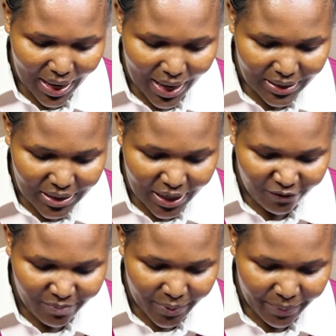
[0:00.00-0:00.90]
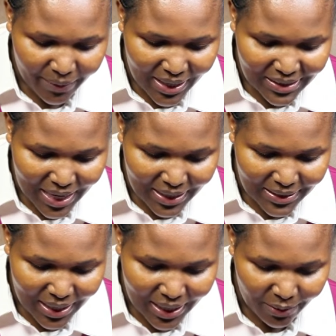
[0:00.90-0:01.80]
a chef prepares a
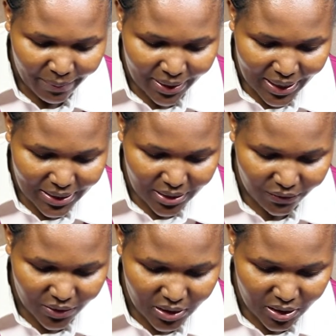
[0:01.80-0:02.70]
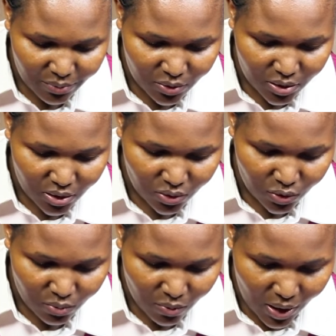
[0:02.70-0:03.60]
salad by cutting vegetables into
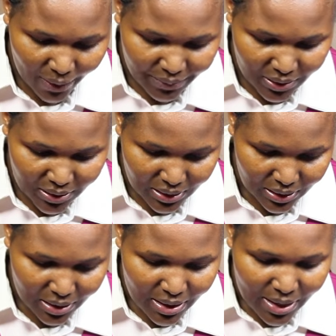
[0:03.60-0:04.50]
smaller pieces.